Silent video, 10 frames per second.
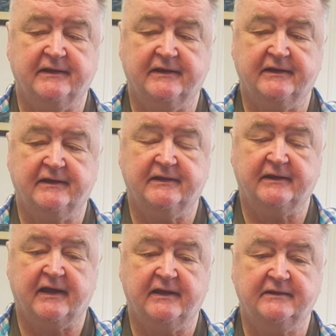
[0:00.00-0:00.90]

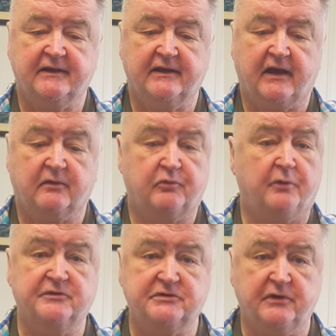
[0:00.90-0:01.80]
And I can
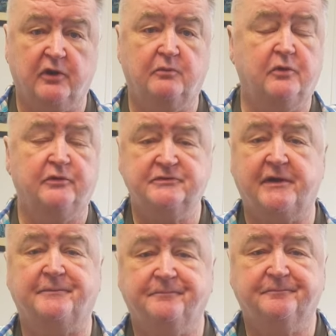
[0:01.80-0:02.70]
promise you a lot more as well.